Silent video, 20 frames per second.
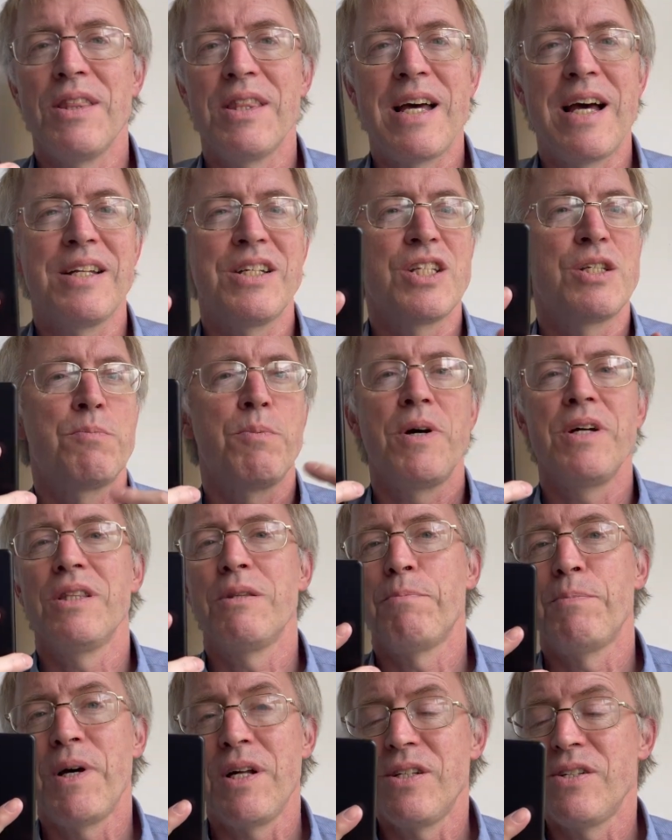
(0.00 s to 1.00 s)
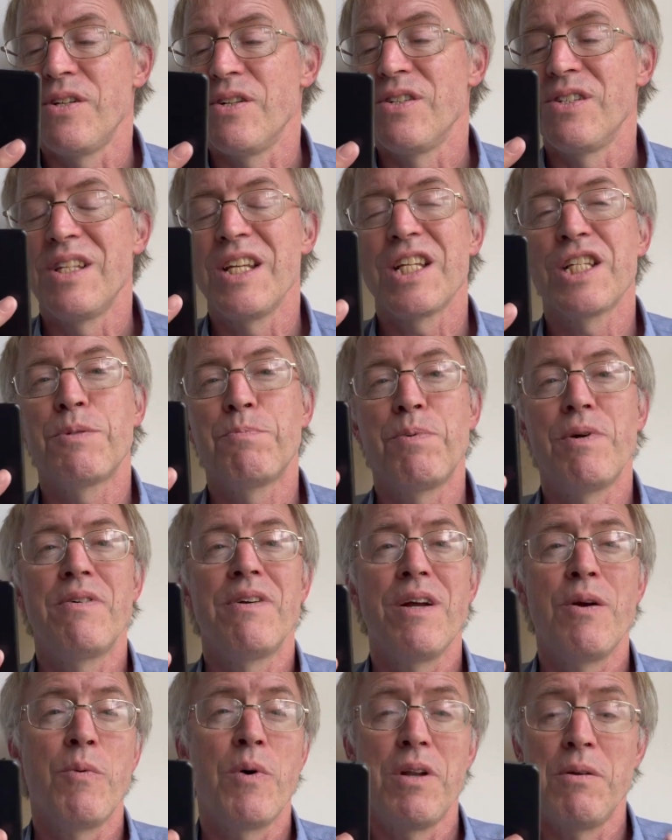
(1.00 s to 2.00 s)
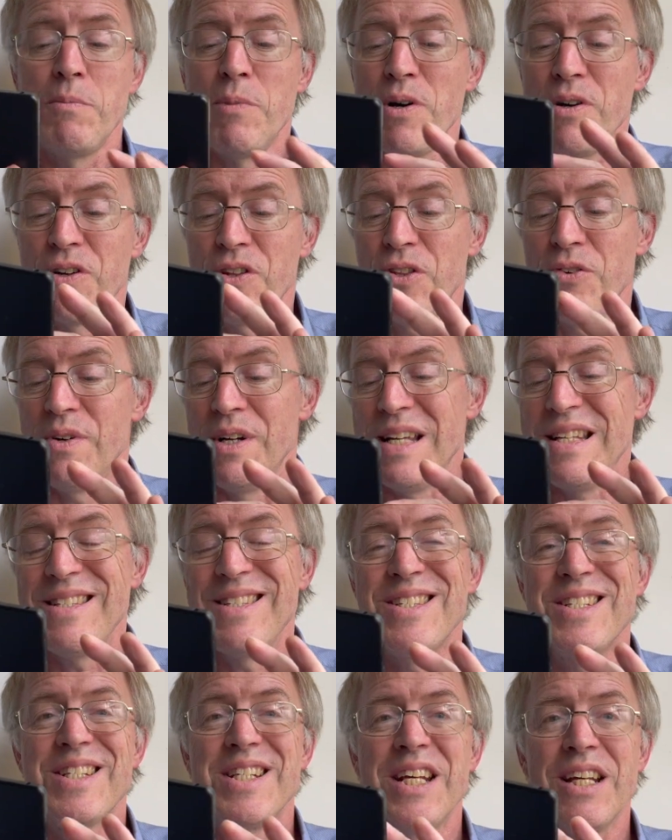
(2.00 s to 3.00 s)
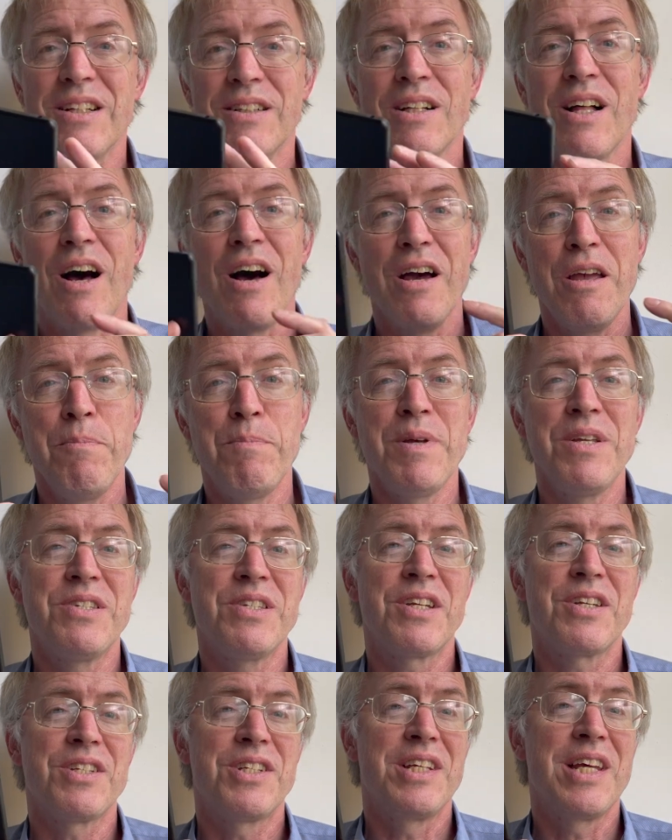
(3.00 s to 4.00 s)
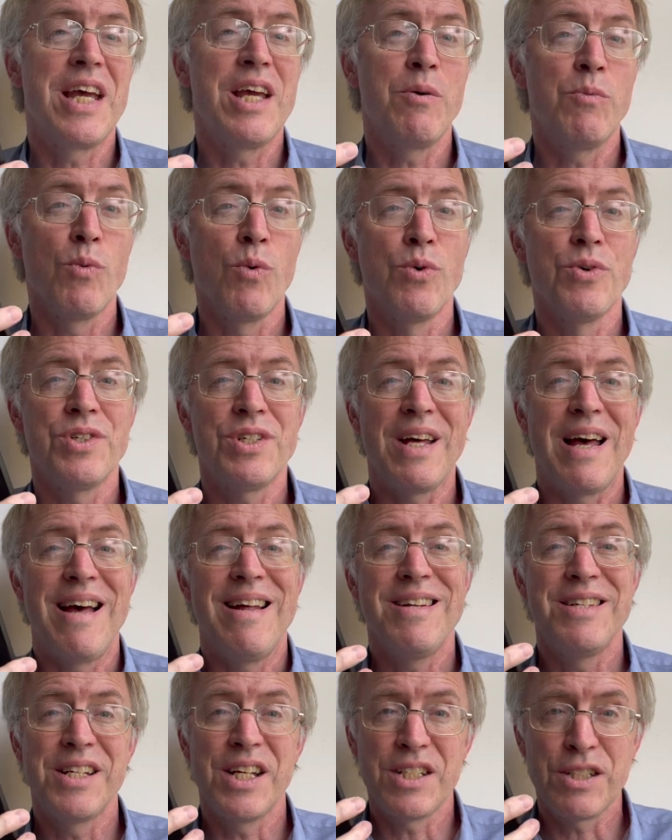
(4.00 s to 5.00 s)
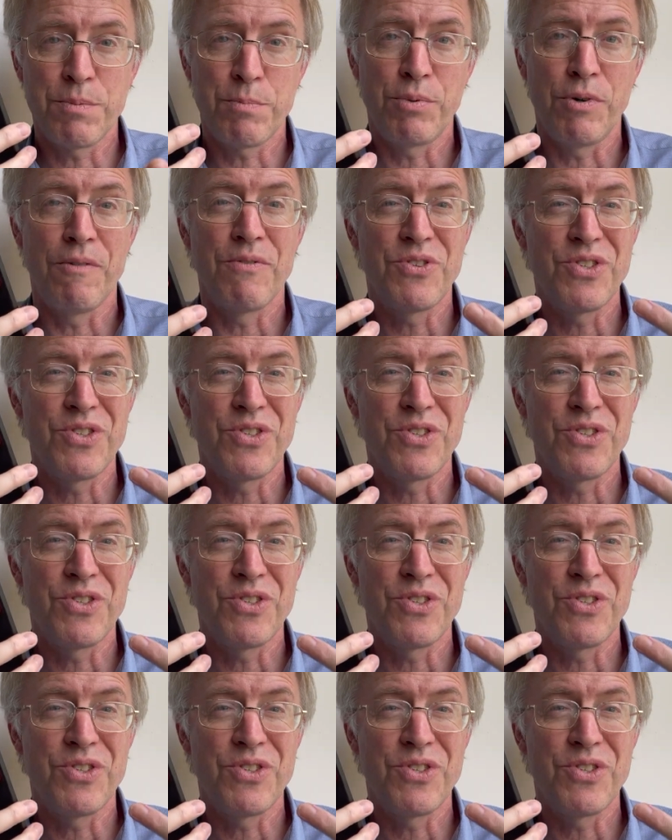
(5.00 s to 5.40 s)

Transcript: that, despite the buttons, the Xperia 1 Mark III is still IP68 water and dustproof.